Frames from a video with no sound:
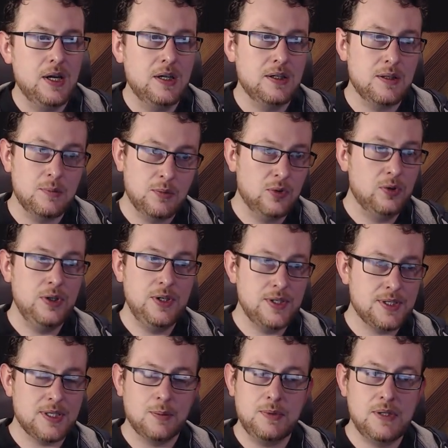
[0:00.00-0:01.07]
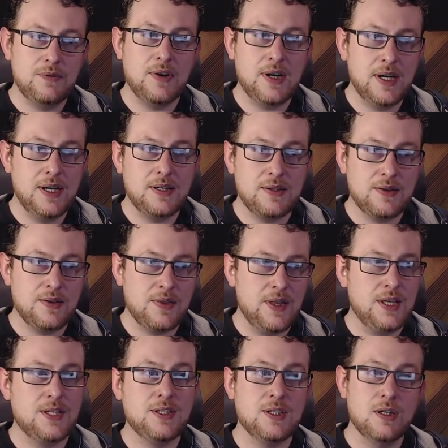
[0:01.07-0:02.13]
The more you subdivide
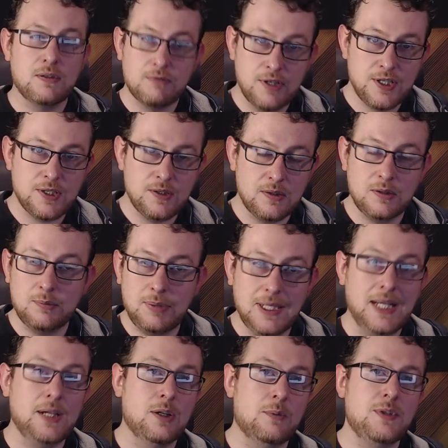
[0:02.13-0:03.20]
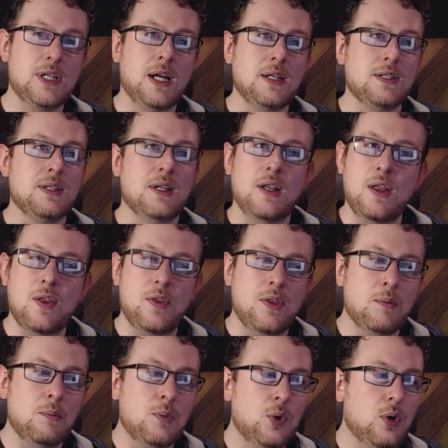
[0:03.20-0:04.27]
this original plane object,
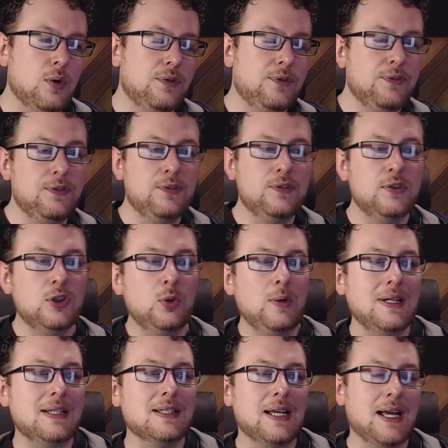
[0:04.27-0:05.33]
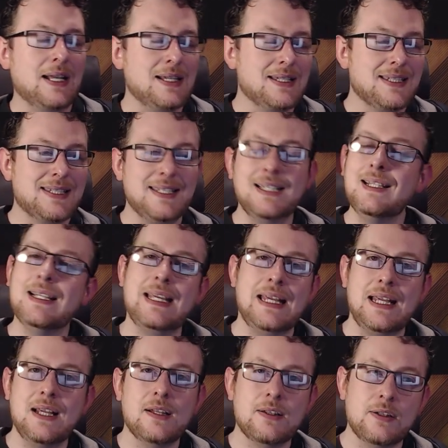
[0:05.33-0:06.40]
the more fluid and
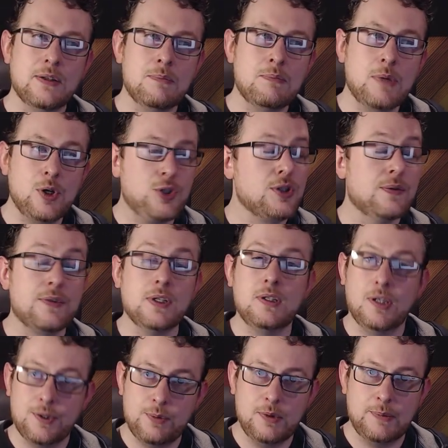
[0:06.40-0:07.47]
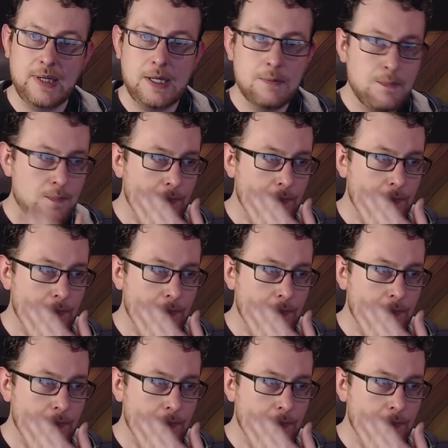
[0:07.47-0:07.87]
silky the motion of the cloth will be.